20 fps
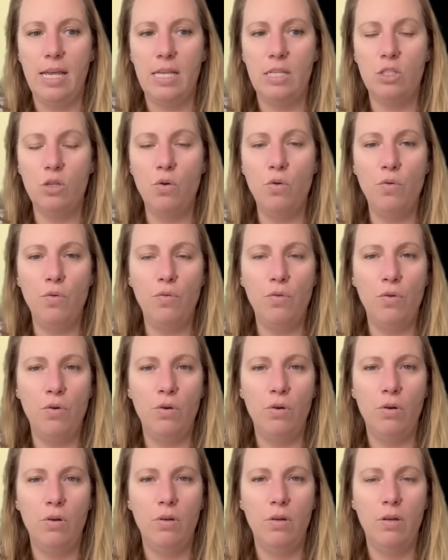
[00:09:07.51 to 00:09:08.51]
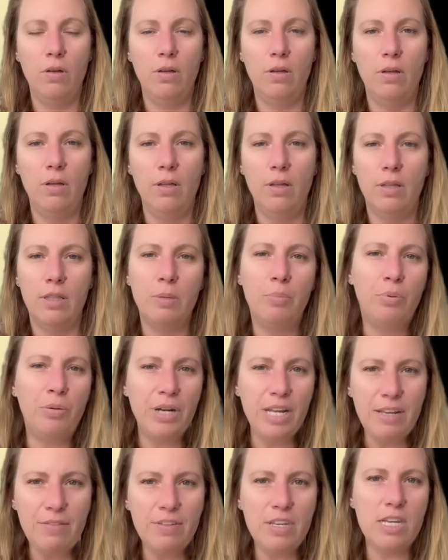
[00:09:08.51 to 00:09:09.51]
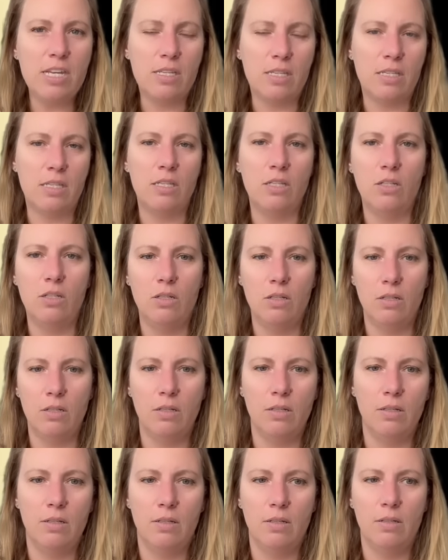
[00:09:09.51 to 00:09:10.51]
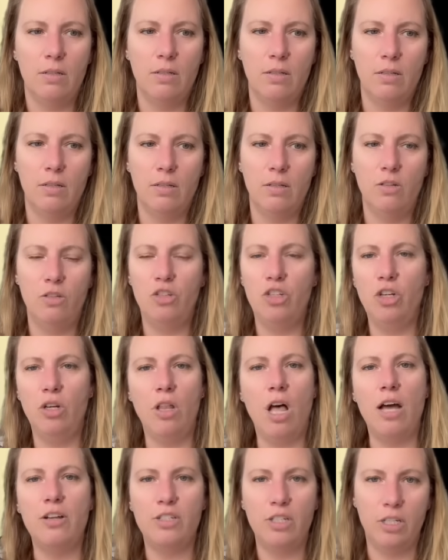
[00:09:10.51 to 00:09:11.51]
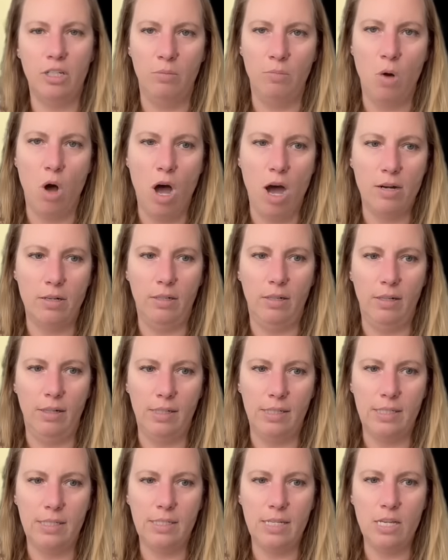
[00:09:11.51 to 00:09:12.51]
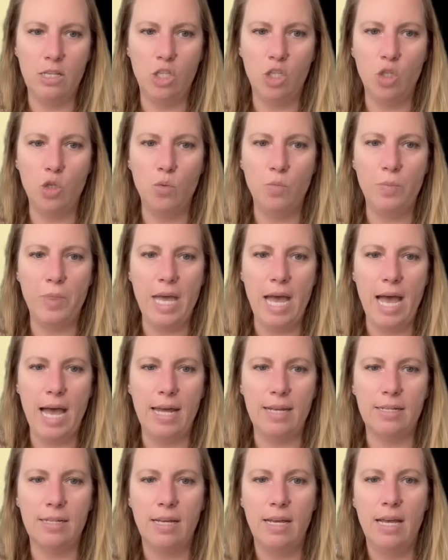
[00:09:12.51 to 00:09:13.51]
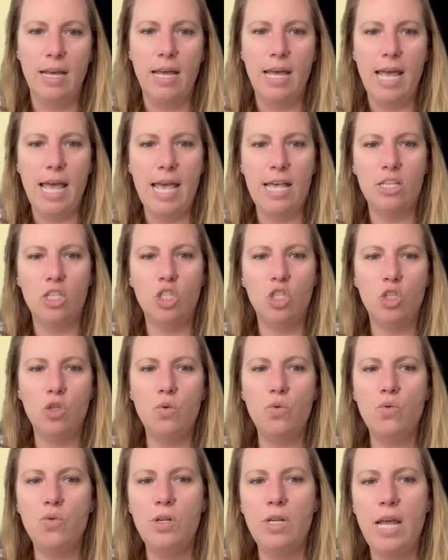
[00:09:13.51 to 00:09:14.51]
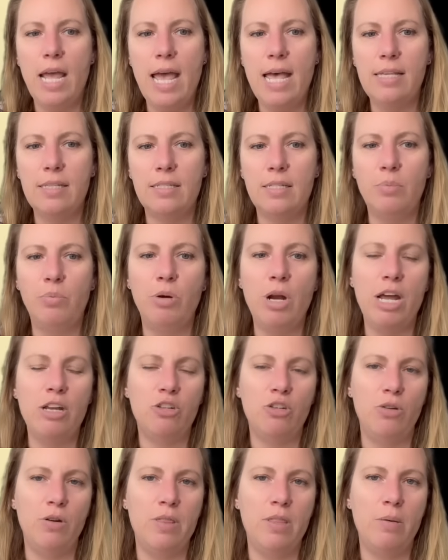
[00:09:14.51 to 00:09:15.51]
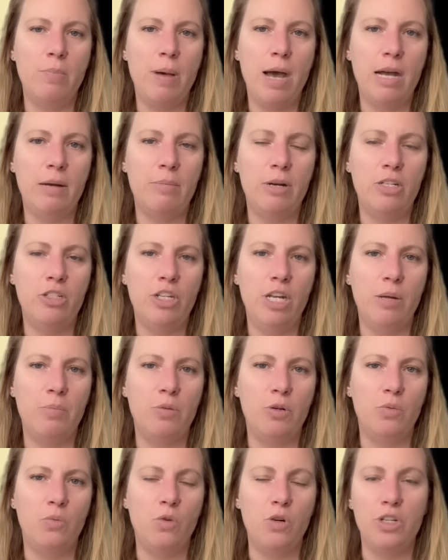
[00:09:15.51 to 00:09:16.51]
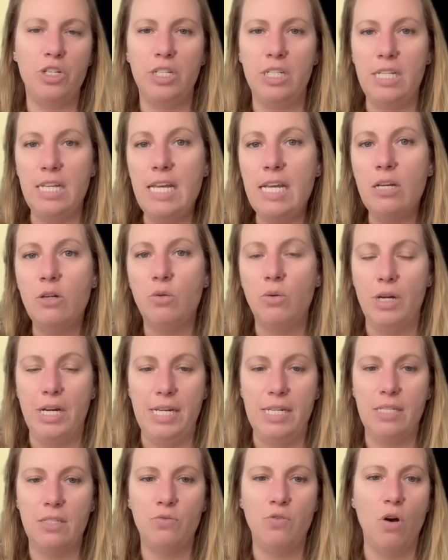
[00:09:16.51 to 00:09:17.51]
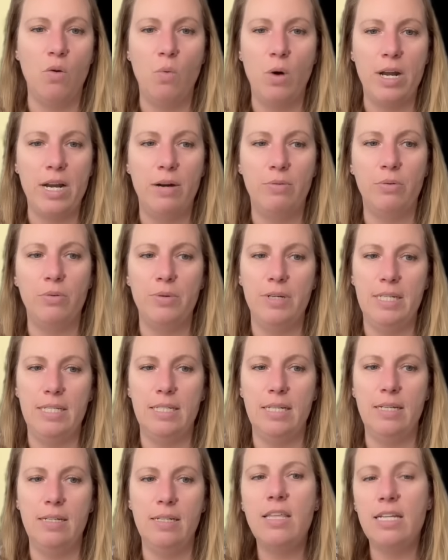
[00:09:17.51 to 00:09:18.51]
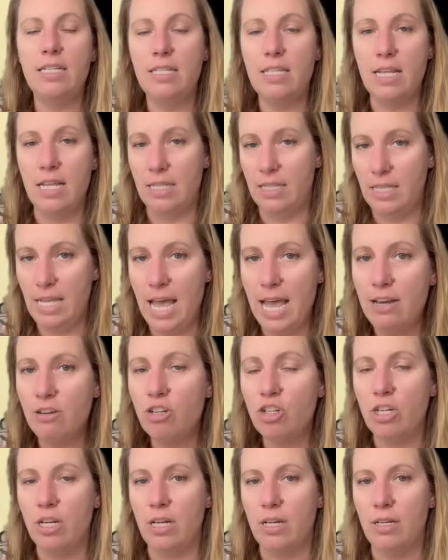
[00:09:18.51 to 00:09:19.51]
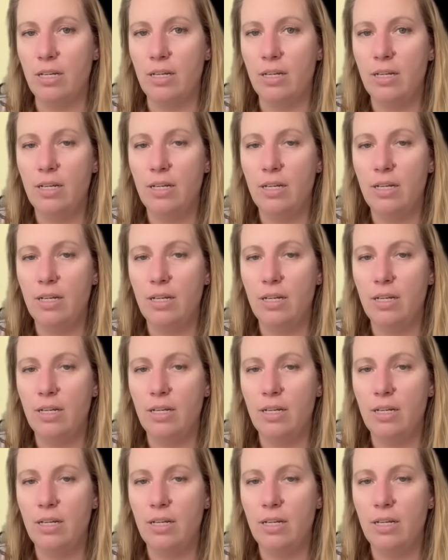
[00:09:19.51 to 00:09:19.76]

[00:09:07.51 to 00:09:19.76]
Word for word: So the previous geological models assumed that as soon as the pressure in the magma chamber would decrease for whatever reason, that the tension